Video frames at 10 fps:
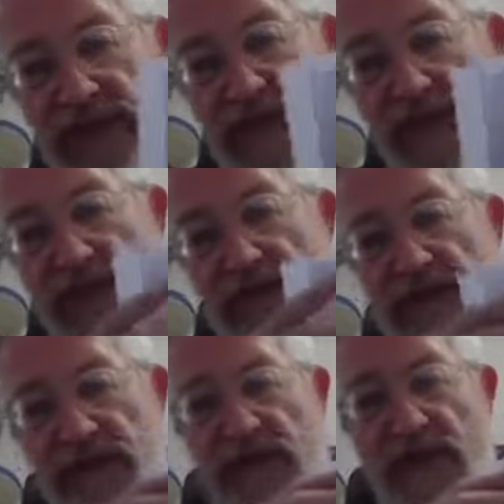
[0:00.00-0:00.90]
his
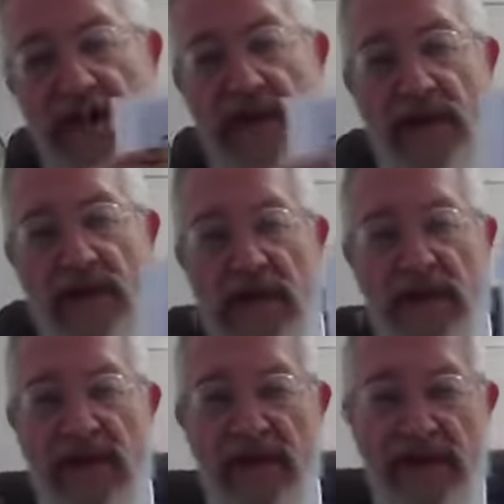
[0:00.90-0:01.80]
Naziris,
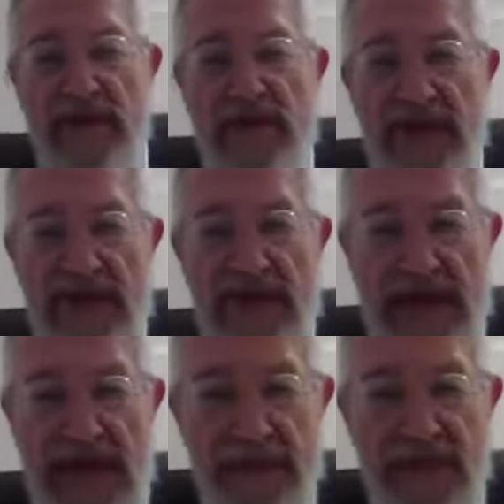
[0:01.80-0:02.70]
and the Naziris, a
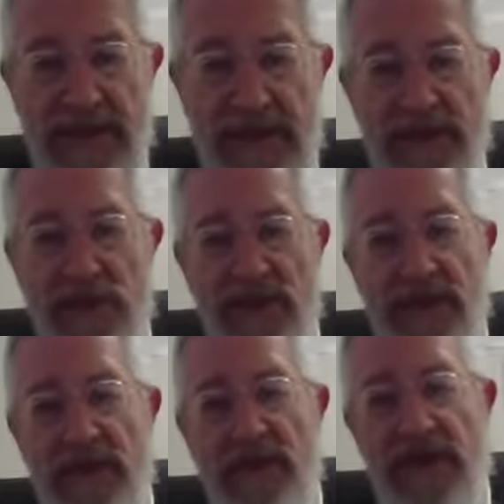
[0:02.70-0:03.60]
Stam Naziris
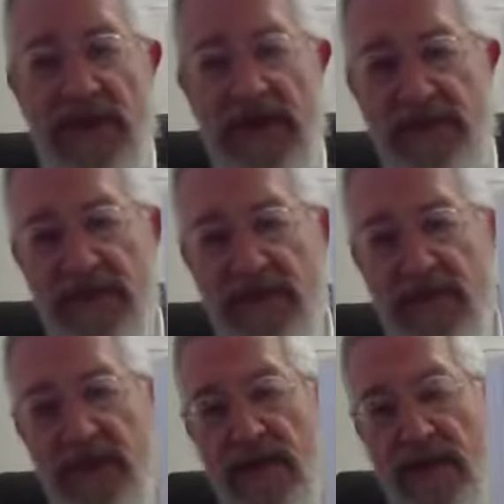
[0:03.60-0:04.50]
was 30 days,
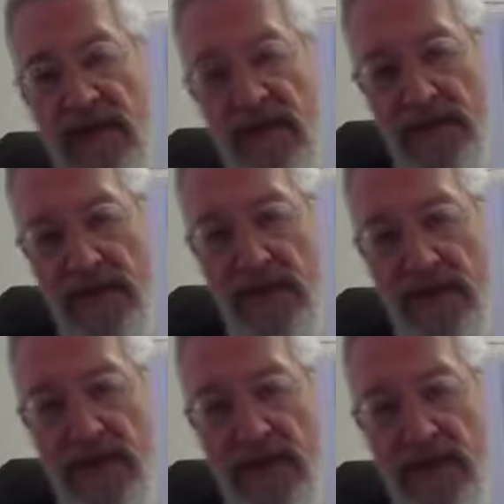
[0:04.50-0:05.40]
and on the
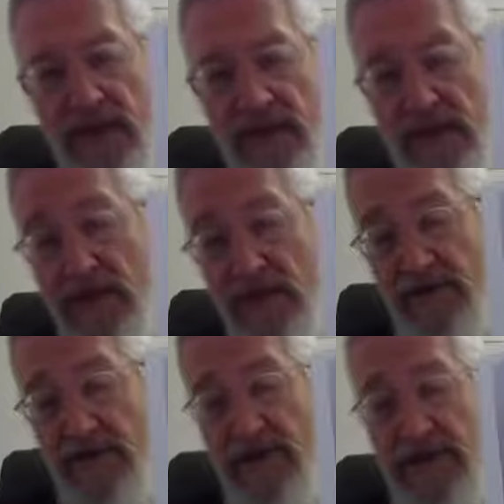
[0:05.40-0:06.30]
30th, the
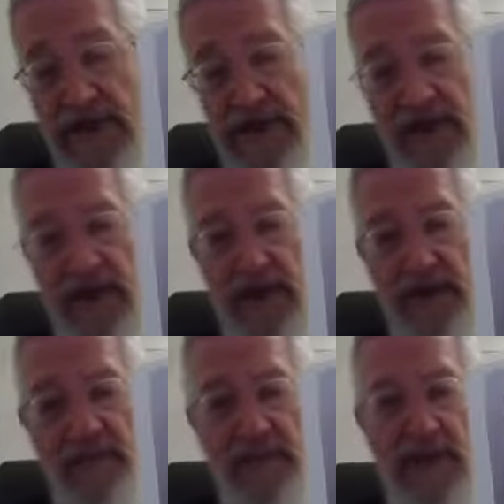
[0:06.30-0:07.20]
31st day he
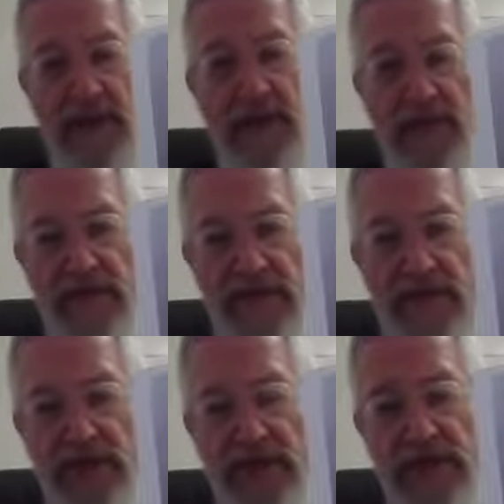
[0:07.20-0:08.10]
came, he
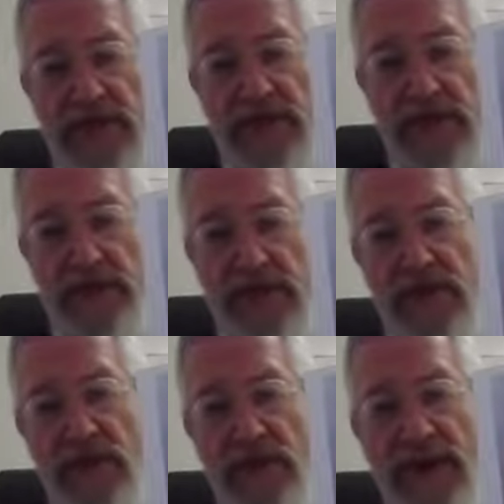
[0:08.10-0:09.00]
finished his
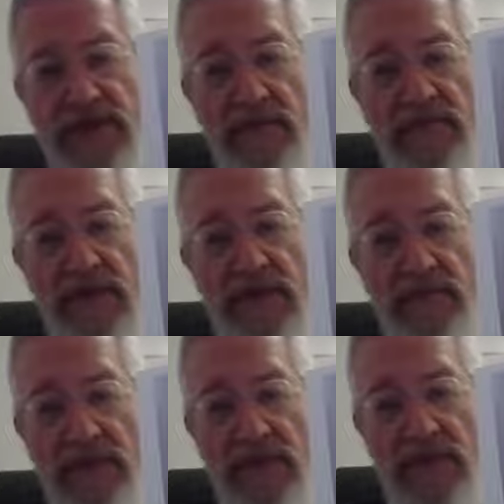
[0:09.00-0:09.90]
Naziris, he would have to bring
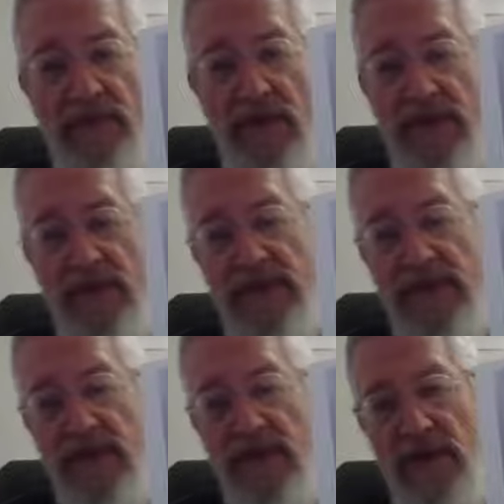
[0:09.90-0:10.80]
three
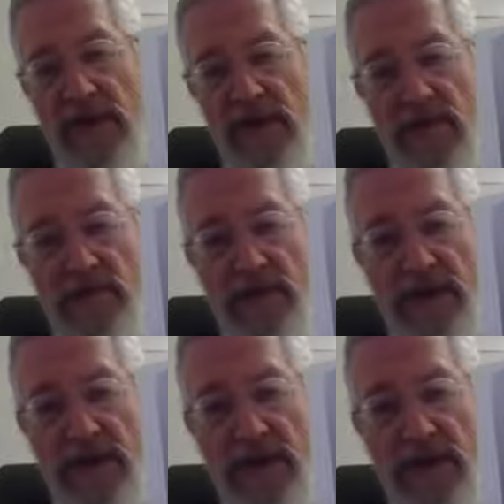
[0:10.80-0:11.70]
karbonas, a
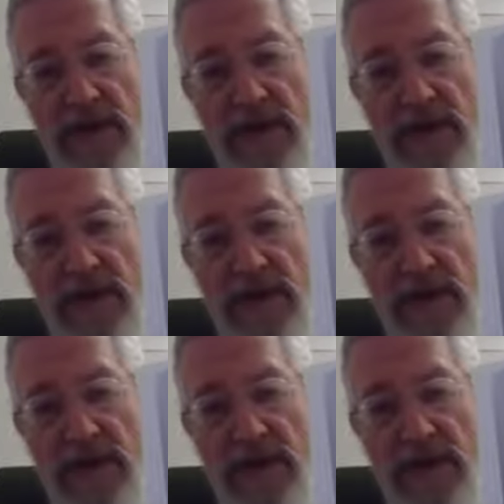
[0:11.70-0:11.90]
carbon